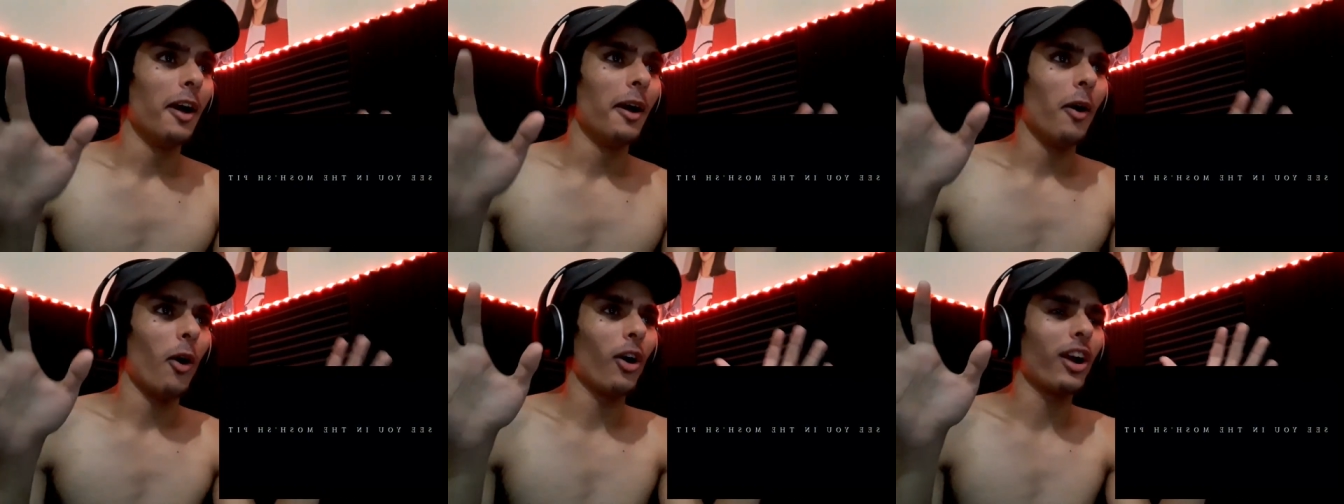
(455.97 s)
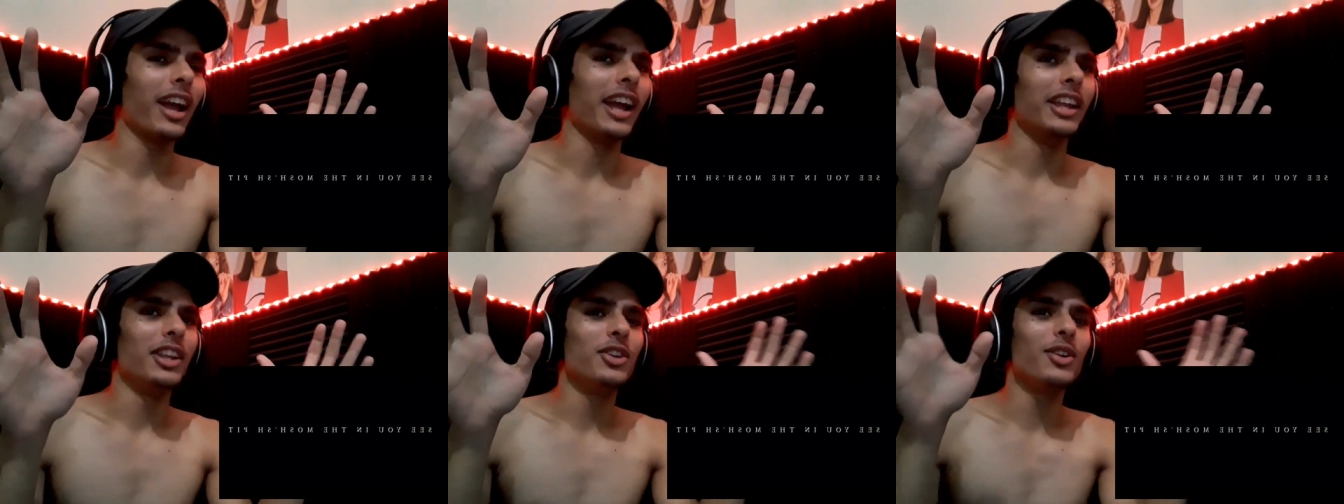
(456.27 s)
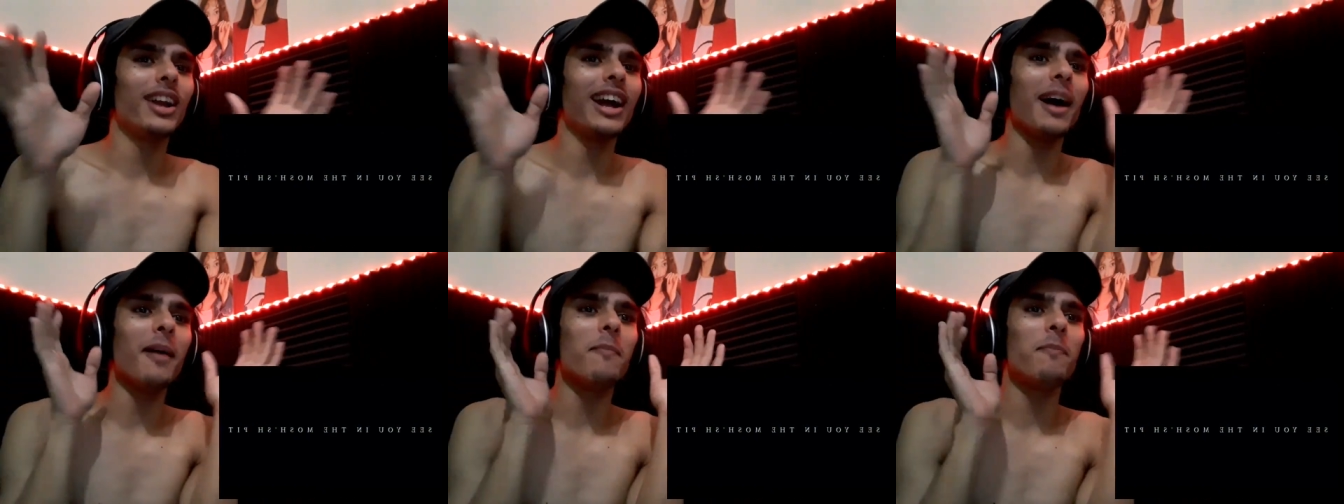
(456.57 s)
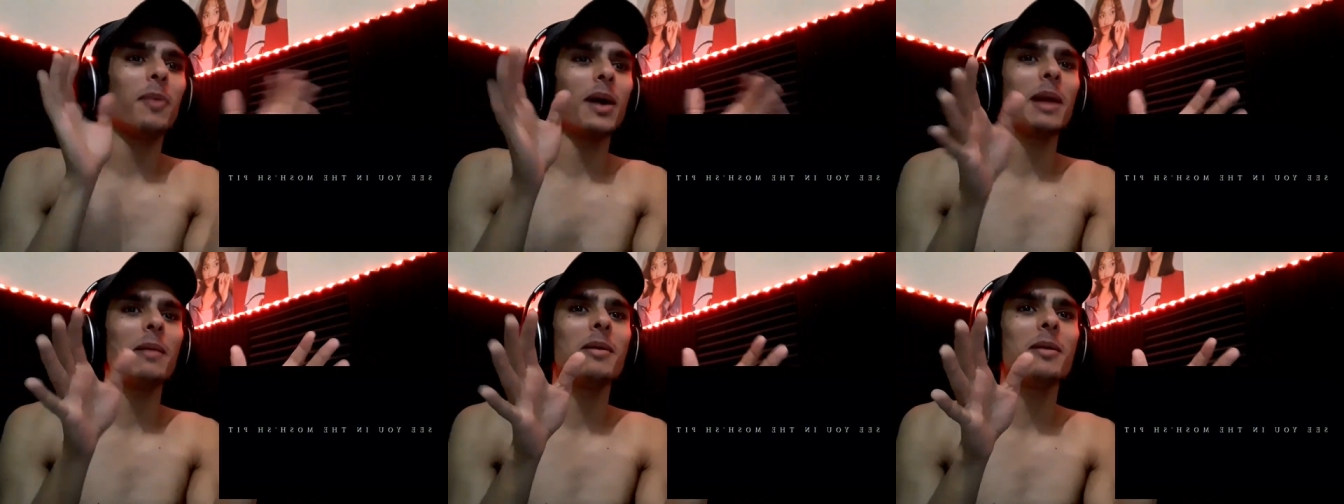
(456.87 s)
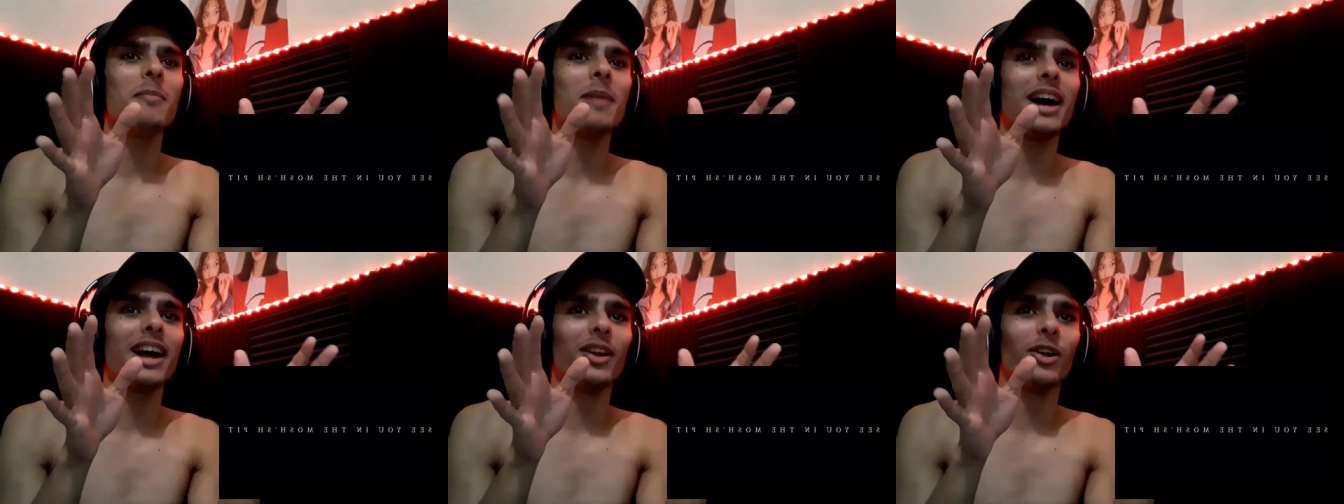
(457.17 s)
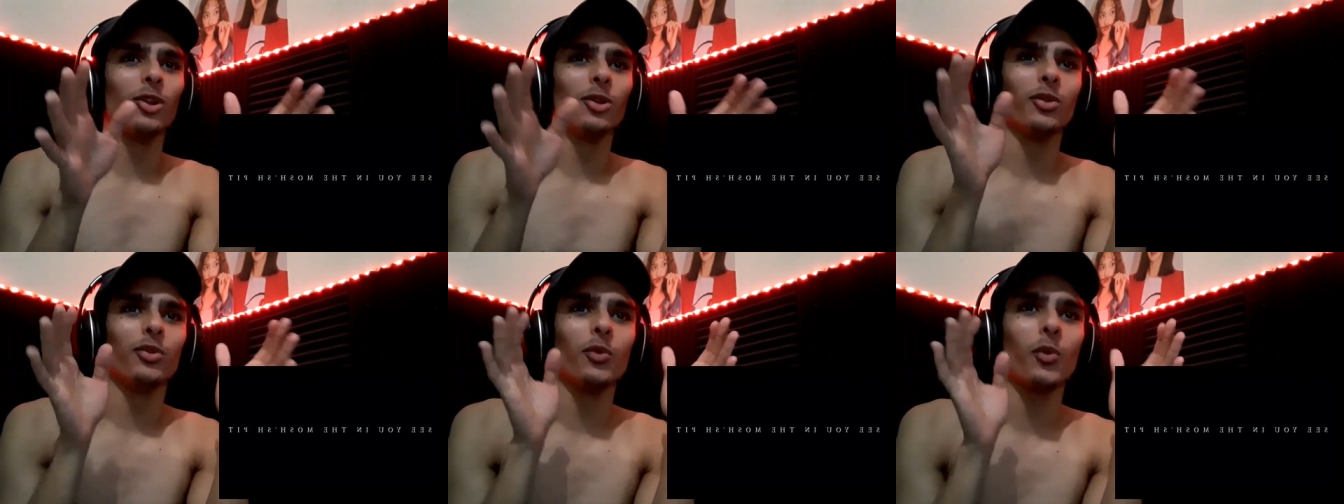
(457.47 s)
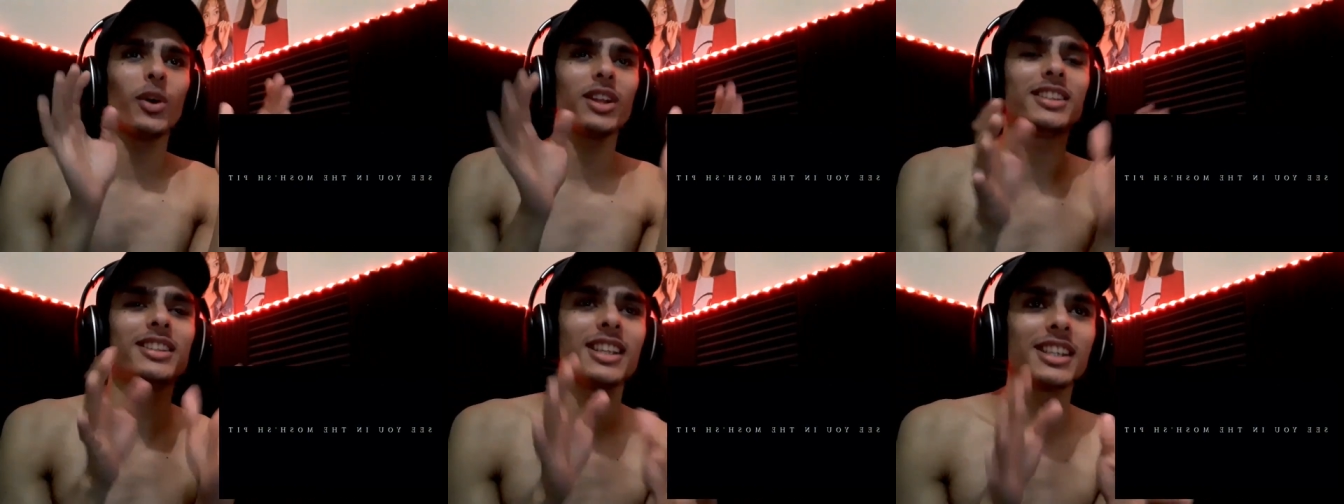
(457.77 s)
Okay, you got BABYMETAL
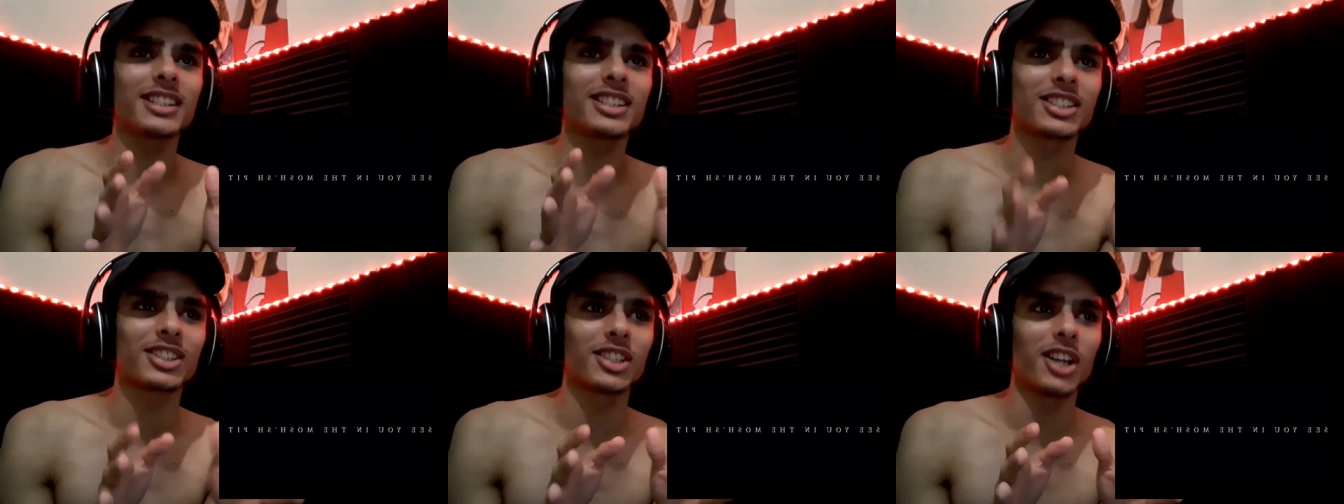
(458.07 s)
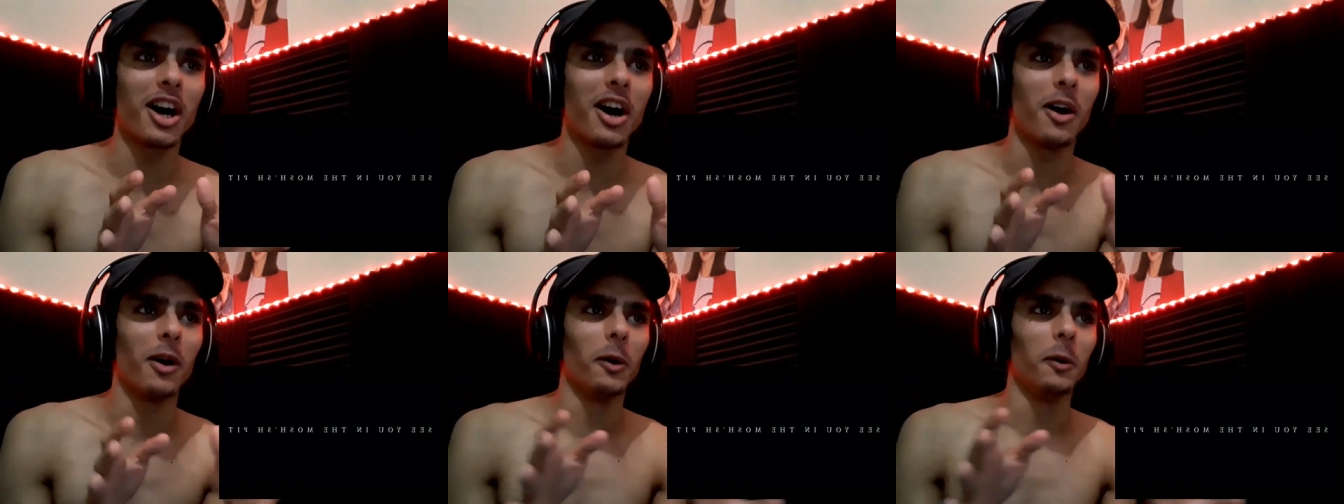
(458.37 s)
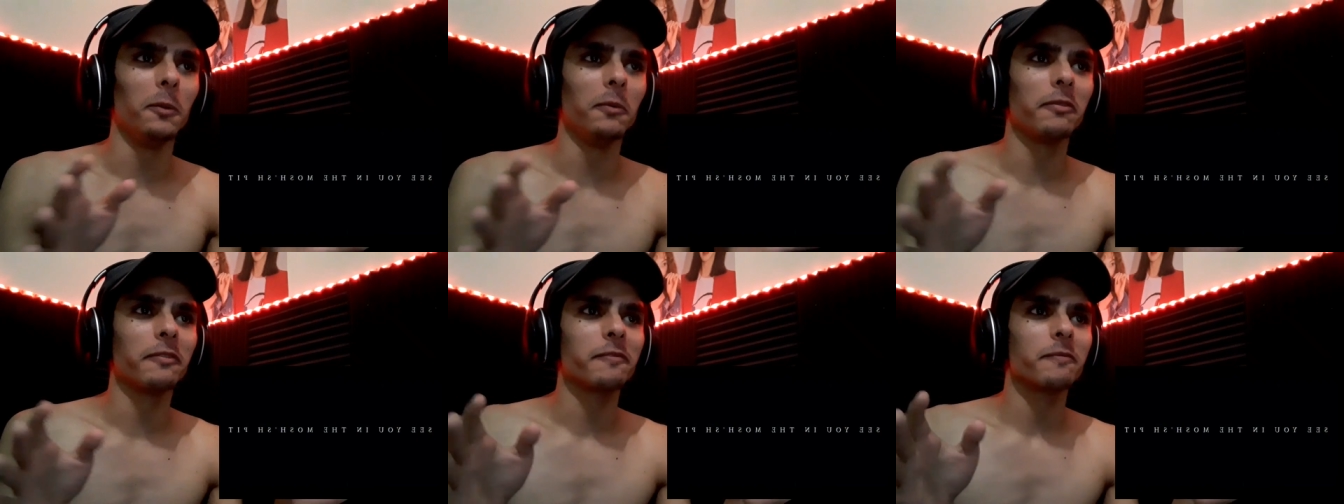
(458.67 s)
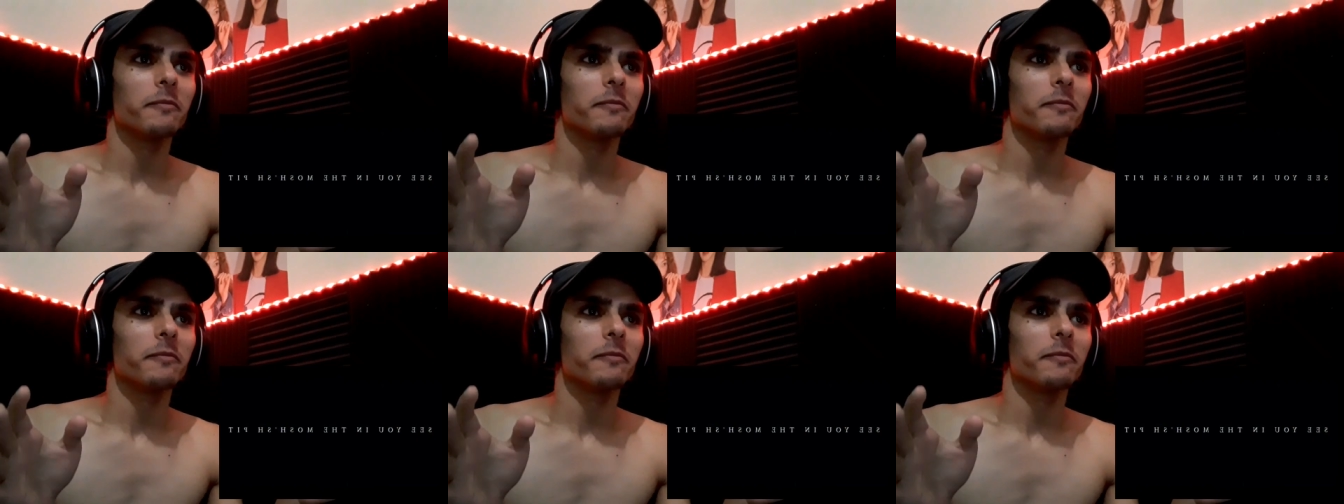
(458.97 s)
with this song.